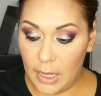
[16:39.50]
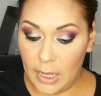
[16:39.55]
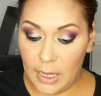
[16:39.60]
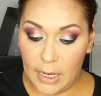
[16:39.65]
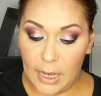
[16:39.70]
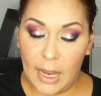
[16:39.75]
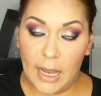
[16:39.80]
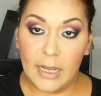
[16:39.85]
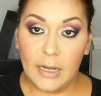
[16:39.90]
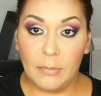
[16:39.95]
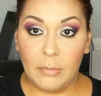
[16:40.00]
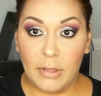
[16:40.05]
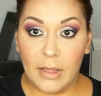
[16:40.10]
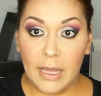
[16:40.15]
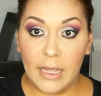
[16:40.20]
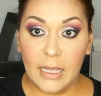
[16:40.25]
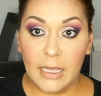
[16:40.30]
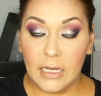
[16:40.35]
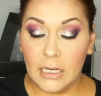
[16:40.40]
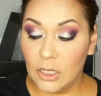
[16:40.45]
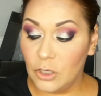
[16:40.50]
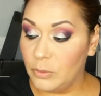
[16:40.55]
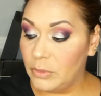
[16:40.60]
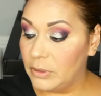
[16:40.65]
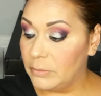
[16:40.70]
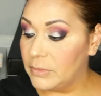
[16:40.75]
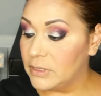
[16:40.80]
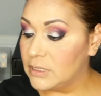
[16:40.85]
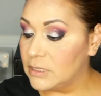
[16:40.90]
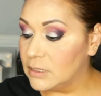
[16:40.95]
ahead and apply a little bit
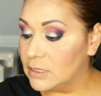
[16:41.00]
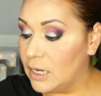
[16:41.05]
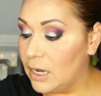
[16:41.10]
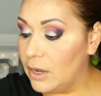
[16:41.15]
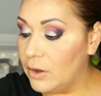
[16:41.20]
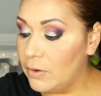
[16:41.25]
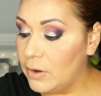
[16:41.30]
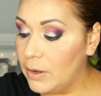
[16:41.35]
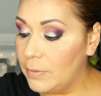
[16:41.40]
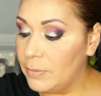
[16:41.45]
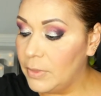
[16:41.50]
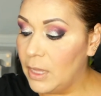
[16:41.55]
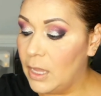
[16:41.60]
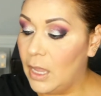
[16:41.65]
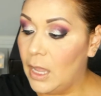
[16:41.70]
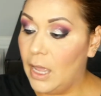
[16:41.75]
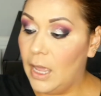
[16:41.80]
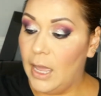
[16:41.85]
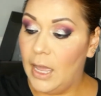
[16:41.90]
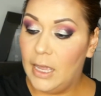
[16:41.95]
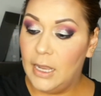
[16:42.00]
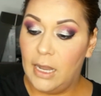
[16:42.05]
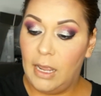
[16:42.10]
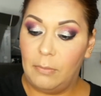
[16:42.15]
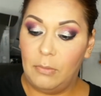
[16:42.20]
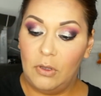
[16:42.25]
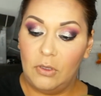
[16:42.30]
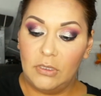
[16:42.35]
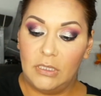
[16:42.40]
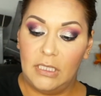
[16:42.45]
of mascara, and I'm
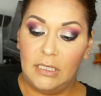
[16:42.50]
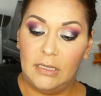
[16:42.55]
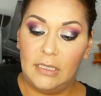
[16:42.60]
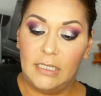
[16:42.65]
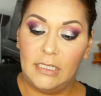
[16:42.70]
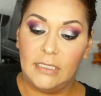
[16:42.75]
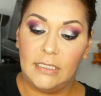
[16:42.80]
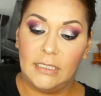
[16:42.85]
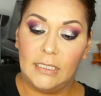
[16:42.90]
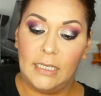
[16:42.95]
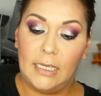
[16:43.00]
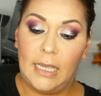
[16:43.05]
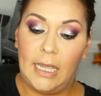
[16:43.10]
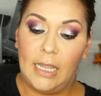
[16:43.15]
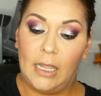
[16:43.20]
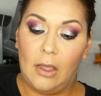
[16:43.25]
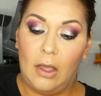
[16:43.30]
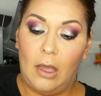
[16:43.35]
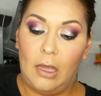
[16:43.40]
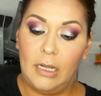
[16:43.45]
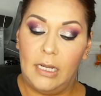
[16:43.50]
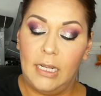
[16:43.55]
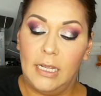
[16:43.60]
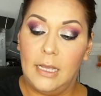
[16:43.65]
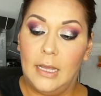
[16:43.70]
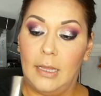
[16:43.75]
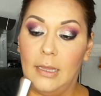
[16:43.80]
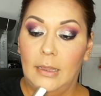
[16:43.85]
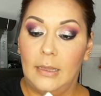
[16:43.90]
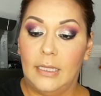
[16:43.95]
using this
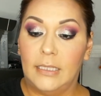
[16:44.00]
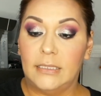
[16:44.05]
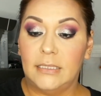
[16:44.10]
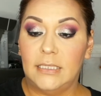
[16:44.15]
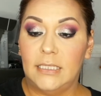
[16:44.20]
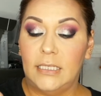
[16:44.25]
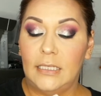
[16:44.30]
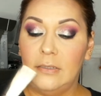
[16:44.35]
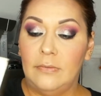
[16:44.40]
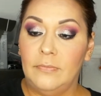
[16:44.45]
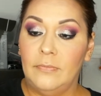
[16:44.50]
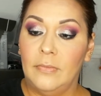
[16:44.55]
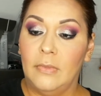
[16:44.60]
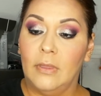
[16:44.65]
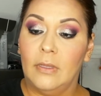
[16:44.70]
iconic London,